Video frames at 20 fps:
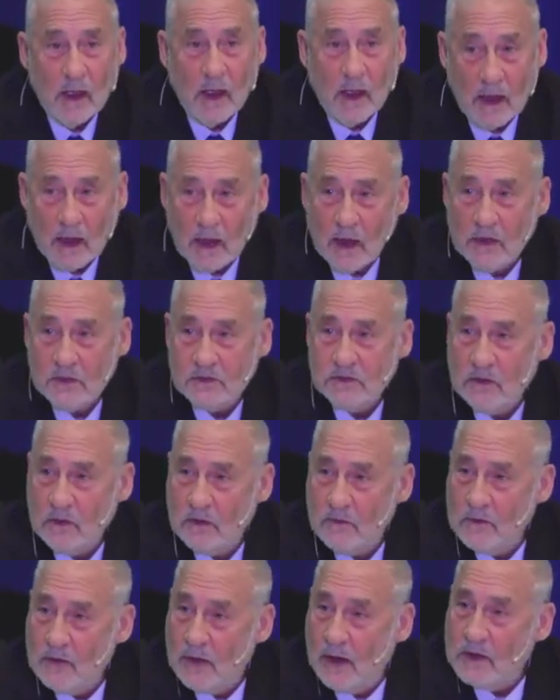as
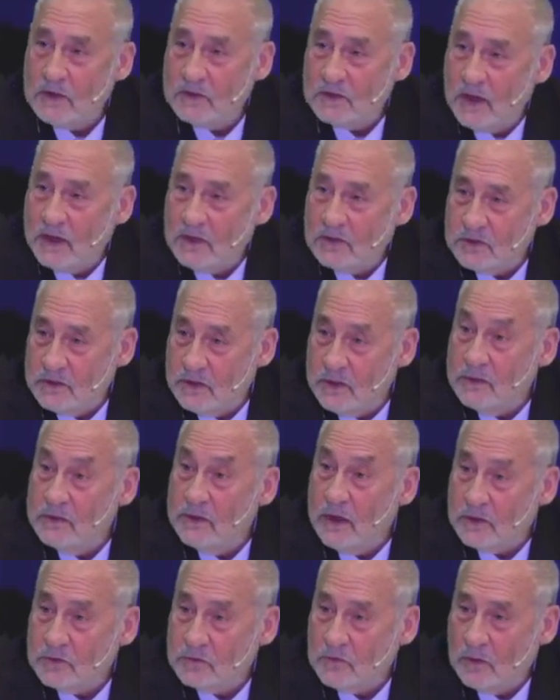the United States
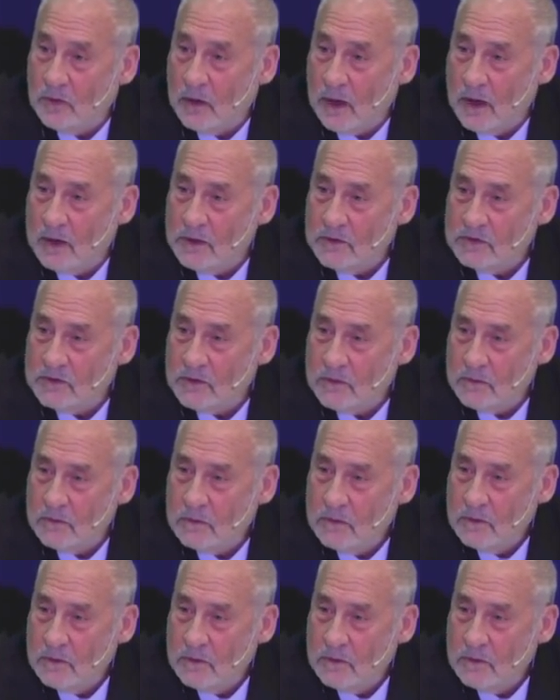deindustrialized.